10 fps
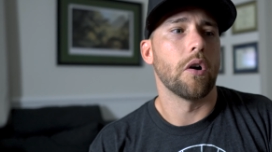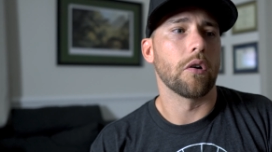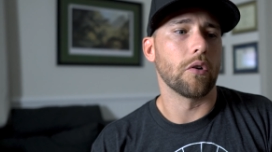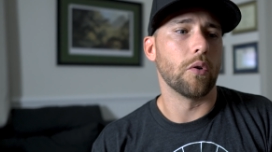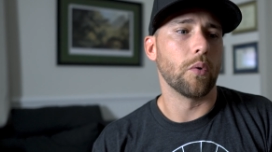
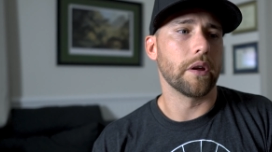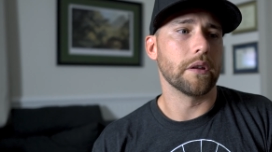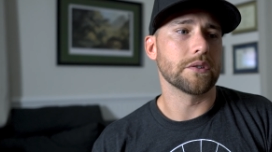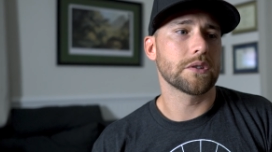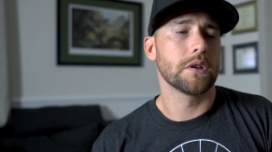are
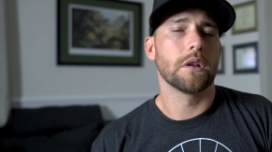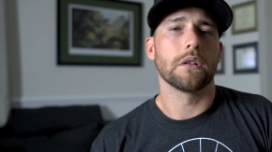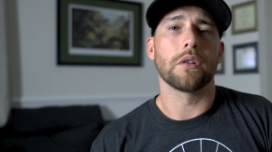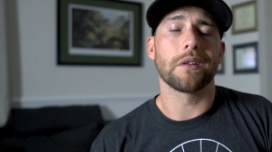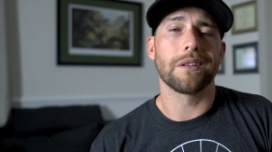always
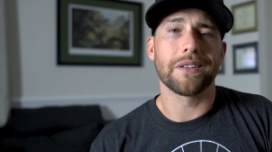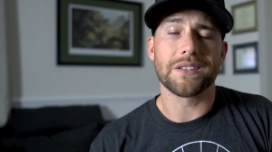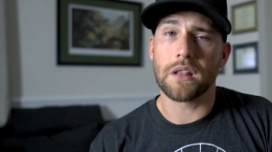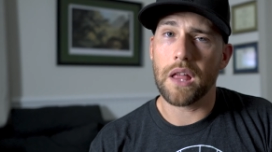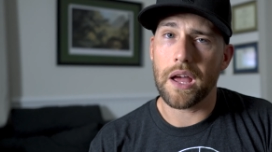looking at
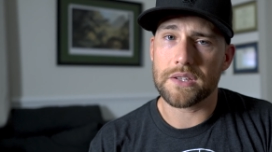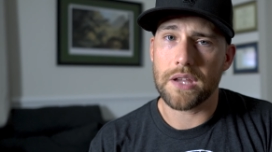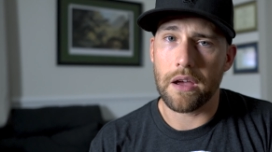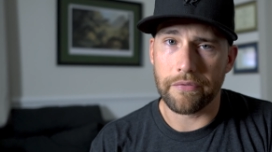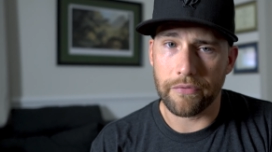things glass
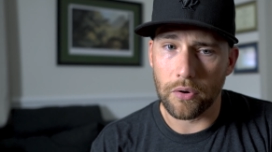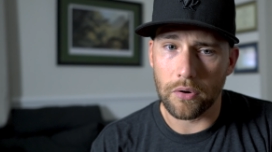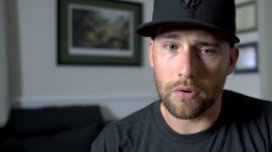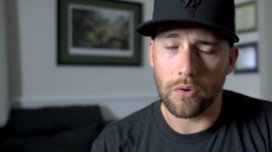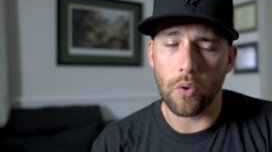half
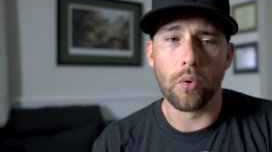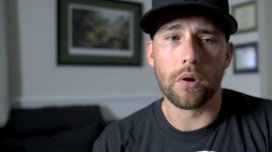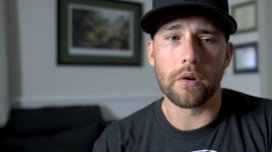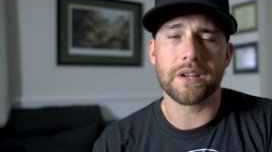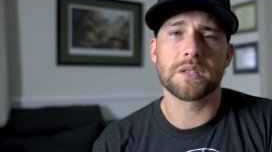full,
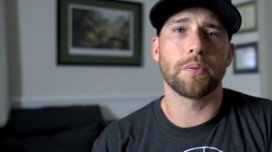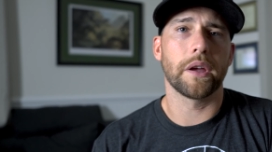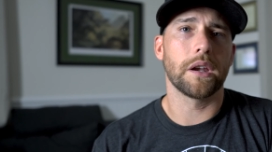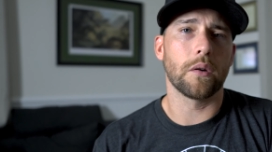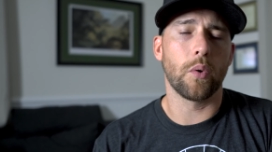or
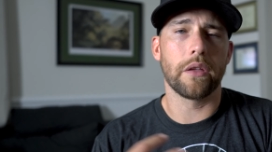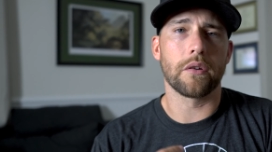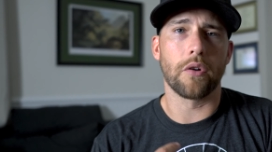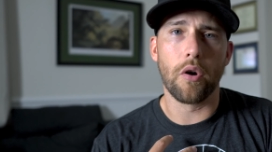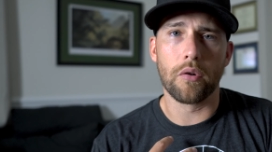explaining away
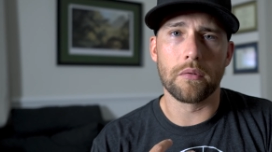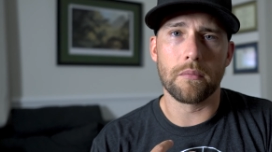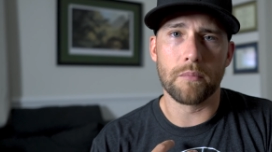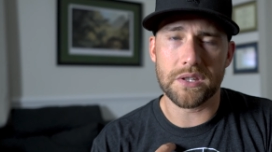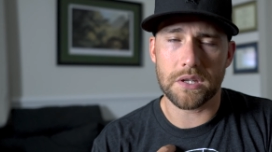their own
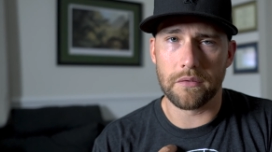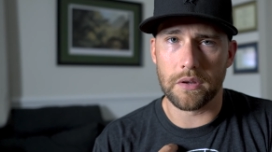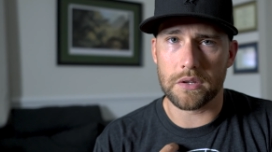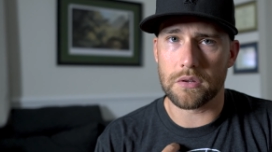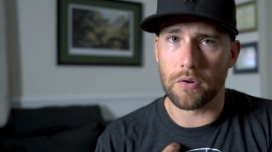
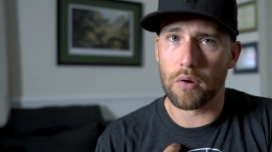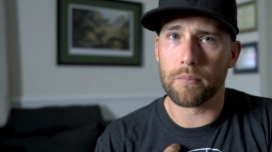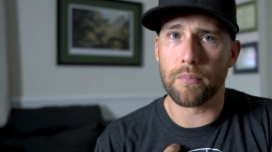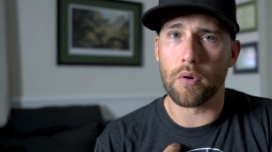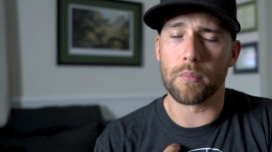misgivings, their
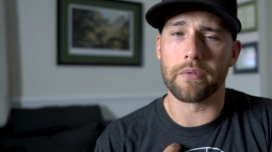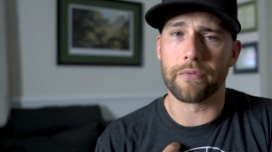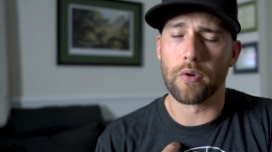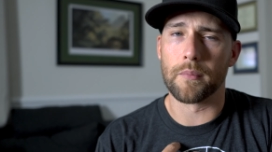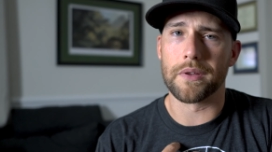own poor
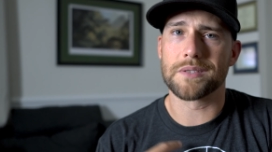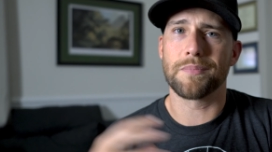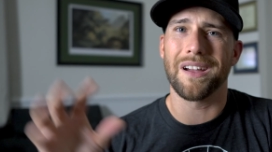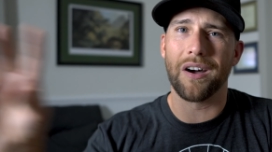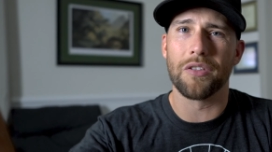performance
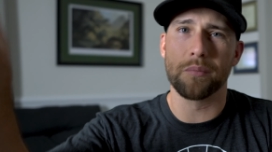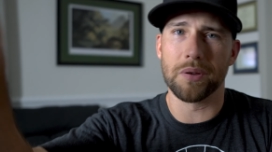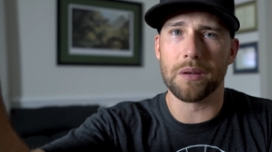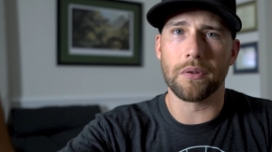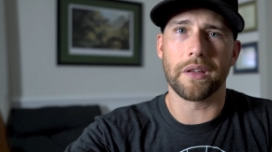by other
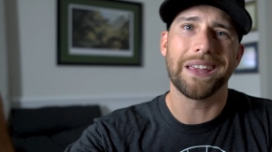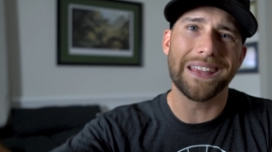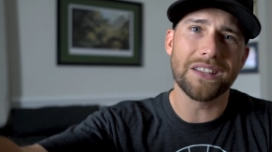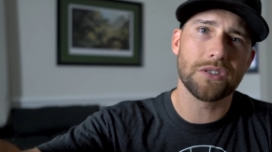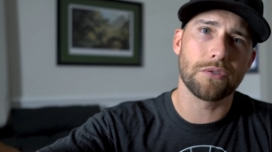people. Like,
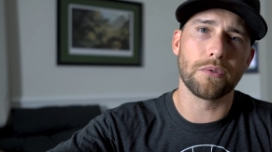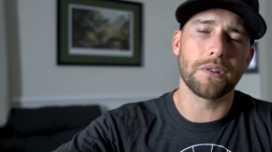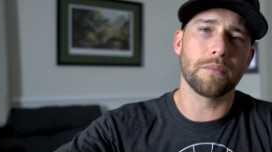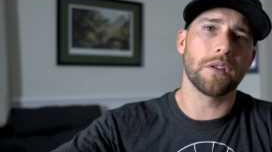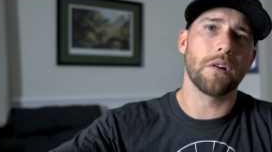he's
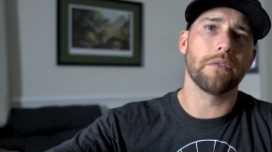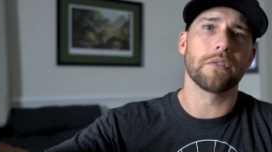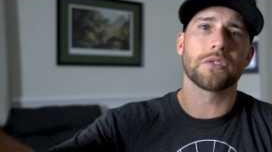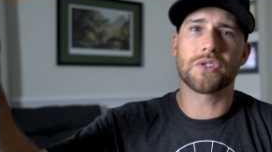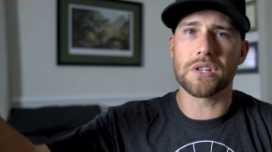screwing me
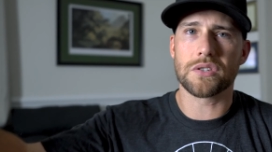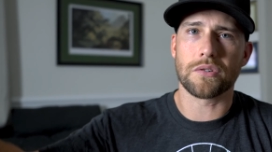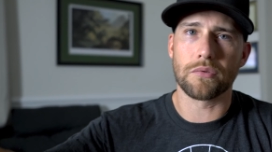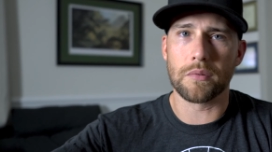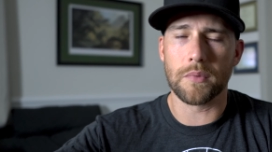over, she's
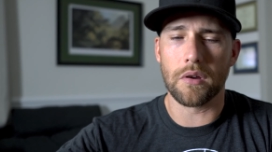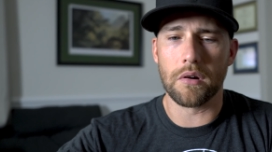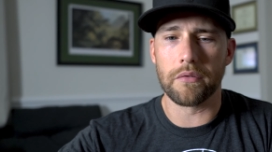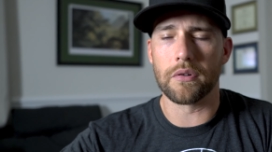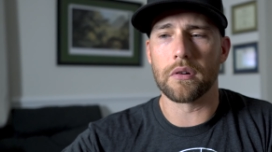screwing me
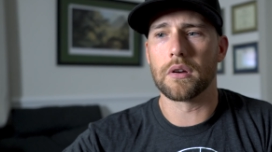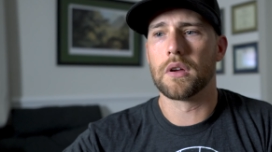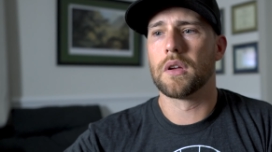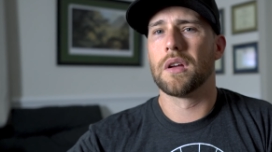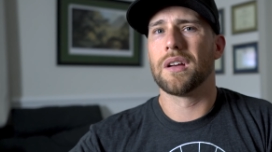over.
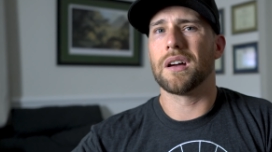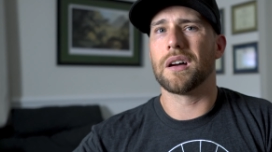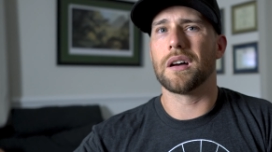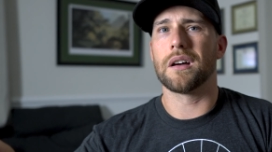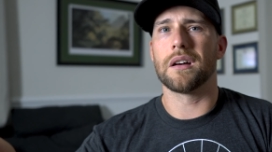
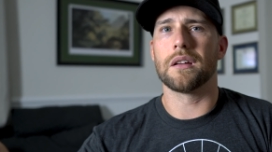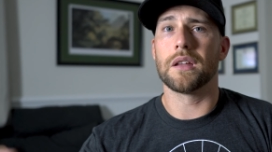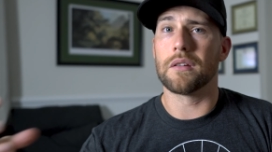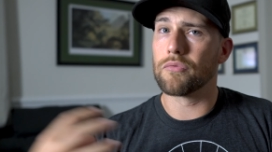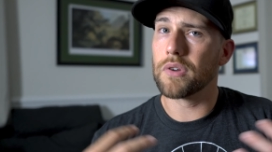
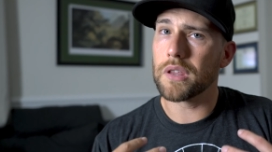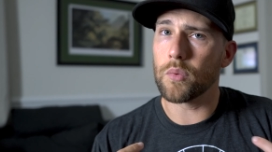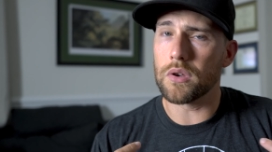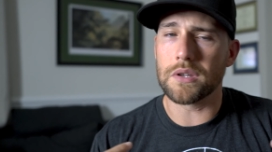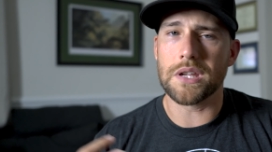Really,
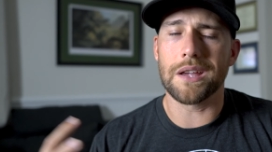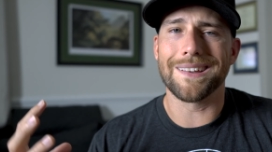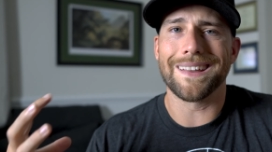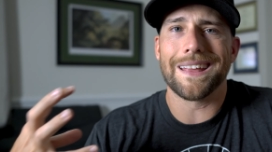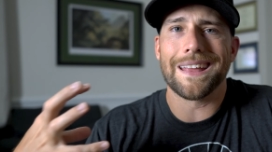when you take
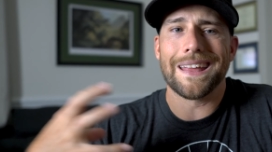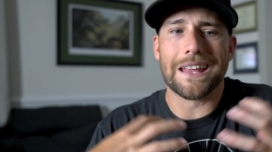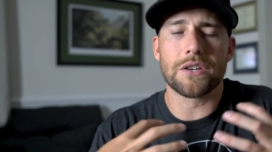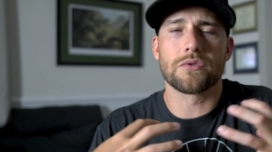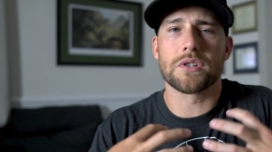an
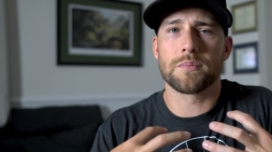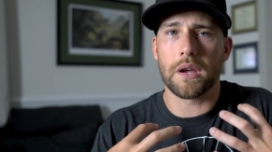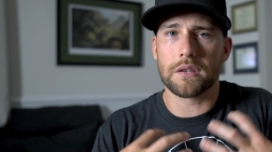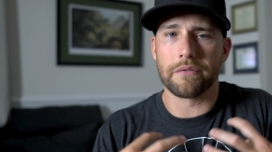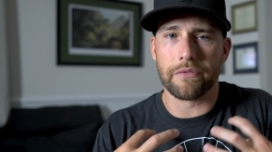
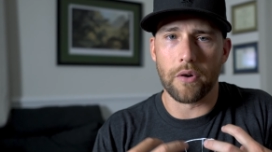introspective